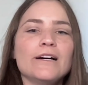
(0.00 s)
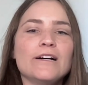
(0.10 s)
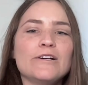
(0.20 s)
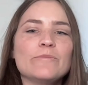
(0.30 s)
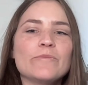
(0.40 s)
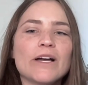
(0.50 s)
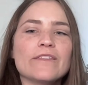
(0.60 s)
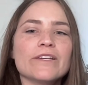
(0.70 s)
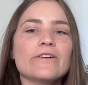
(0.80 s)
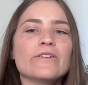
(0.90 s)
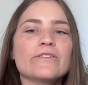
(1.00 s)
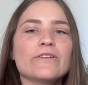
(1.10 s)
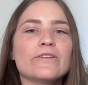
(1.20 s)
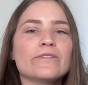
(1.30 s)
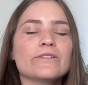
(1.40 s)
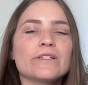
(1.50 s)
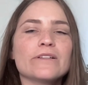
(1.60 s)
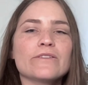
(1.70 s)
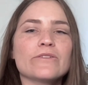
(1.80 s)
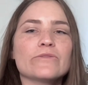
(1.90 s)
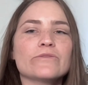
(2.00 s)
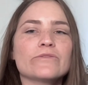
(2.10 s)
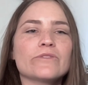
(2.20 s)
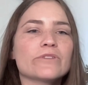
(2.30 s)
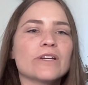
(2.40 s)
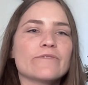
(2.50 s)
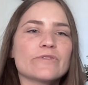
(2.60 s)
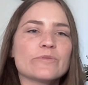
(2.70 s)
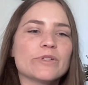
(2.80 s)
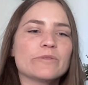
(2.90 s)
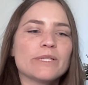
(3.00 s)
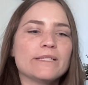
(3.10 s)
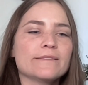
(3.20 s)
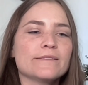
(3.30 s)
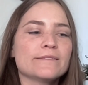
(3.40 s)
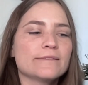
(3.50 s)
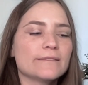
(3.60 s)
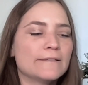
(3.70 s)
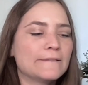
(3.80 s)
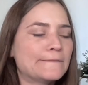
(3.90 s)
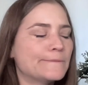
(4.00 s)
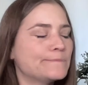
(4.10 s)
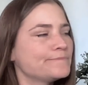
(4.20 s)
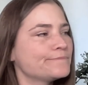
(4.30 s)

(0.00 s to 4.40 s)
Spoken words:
I think all in all, those cover the big pieces. The